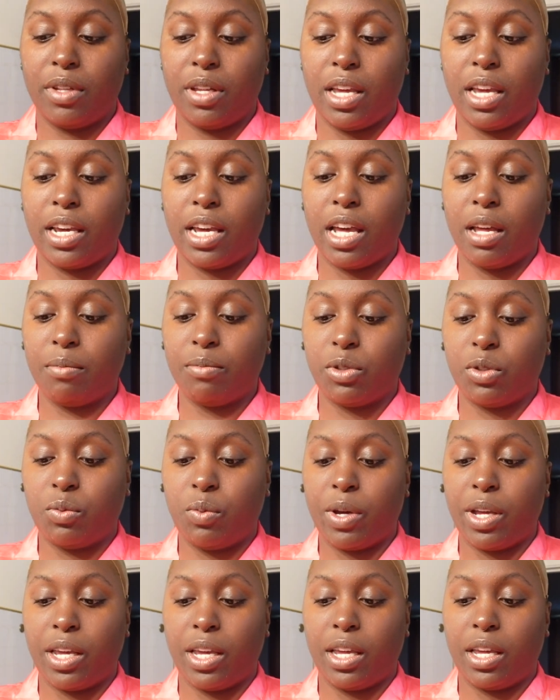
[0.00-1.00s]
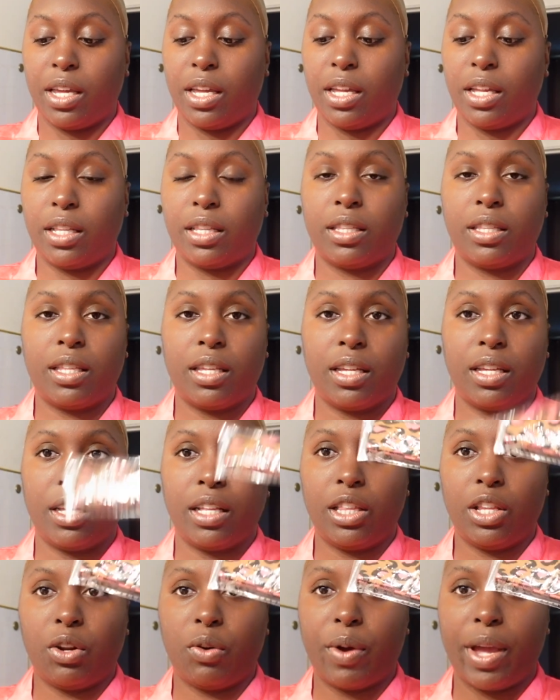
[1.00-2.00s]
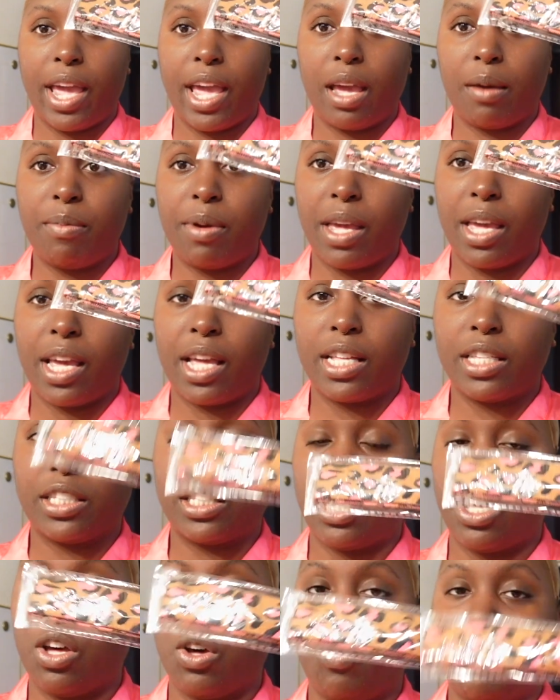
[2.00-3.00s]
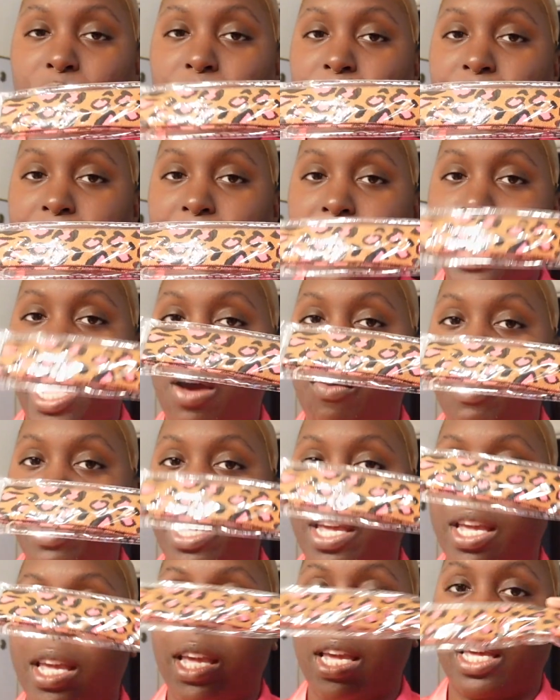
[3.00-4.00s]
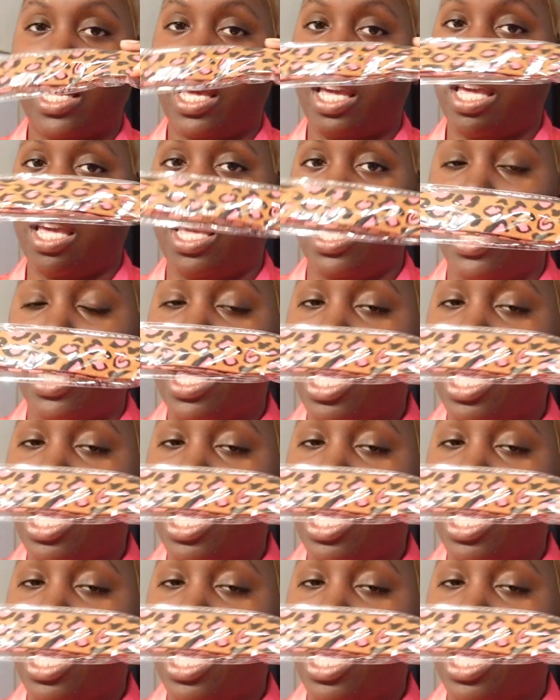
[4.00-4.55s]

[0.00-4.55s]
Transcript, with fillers: it comes with little hairband. So when you slay that wig,